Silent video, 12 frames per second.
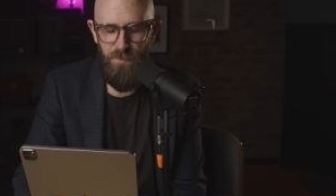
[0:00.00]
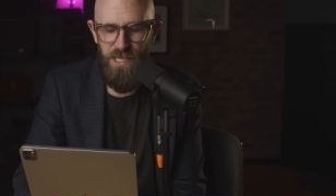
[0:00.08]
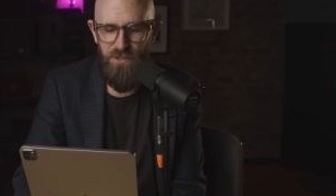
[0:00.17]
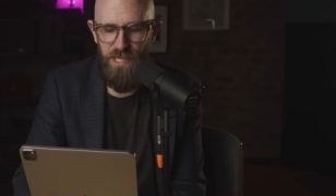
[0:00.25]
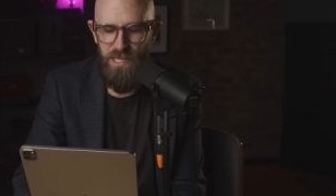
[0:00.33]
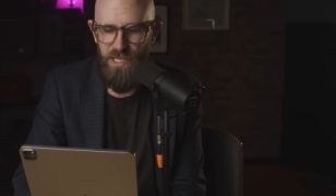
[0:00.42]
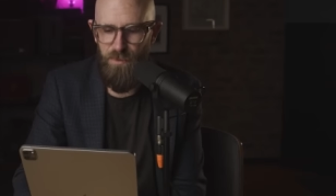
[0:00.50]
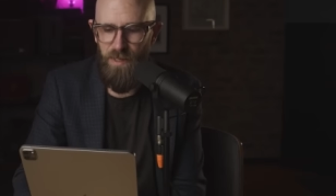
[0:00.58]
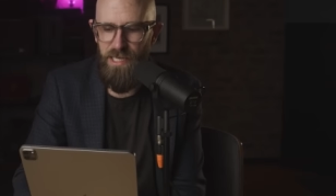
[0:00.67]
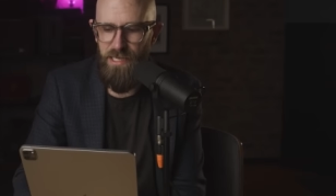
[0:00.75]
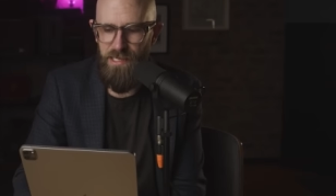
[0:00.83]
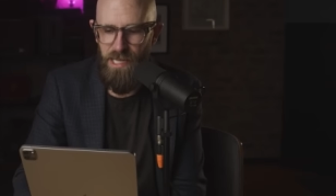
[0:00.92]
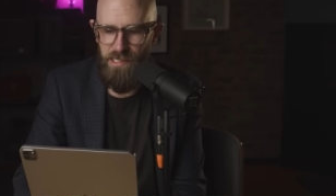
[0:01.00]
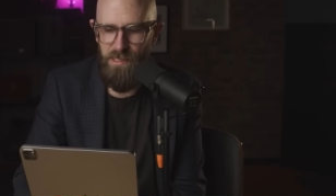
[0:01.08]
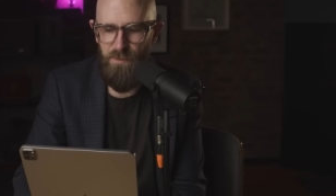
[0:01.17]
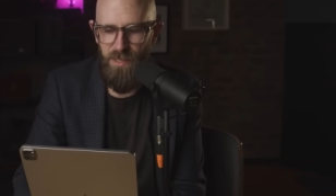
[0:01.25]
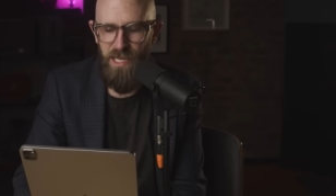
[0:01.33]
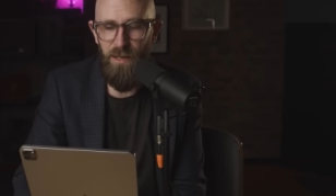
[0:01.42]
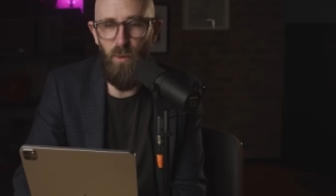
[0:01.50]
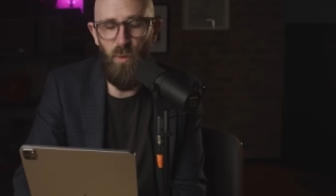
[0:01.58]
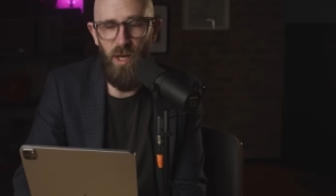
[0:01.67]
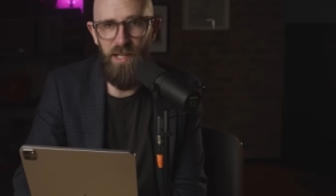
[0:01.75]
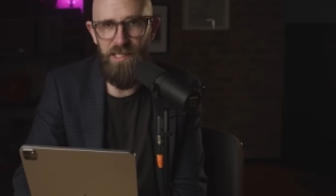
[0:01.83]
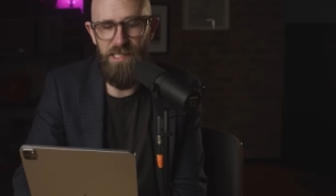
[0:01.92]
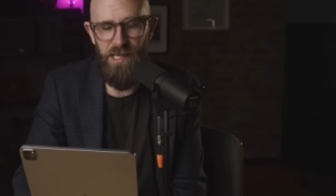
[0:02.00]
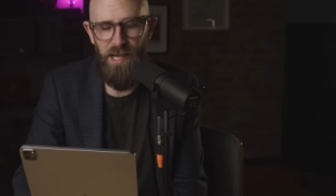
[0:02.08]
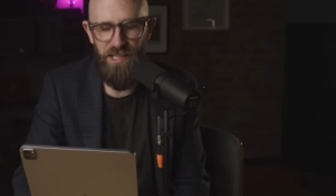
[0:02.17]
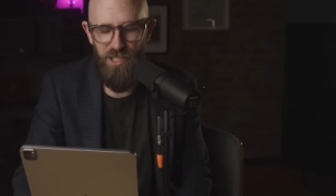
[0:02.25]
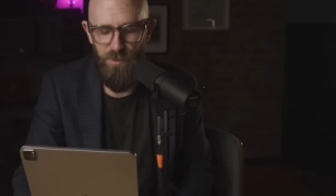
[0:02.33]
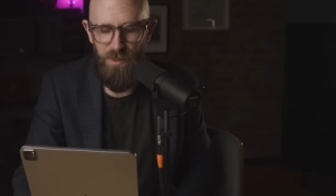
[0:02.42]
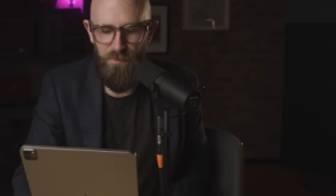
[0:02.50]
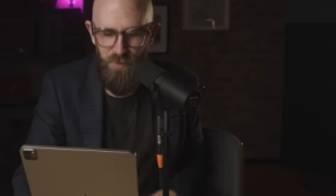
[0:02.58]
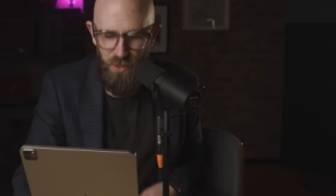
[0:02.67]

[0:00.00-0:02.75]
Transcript: in a petri dish, but it doesn't mean it will work inside a human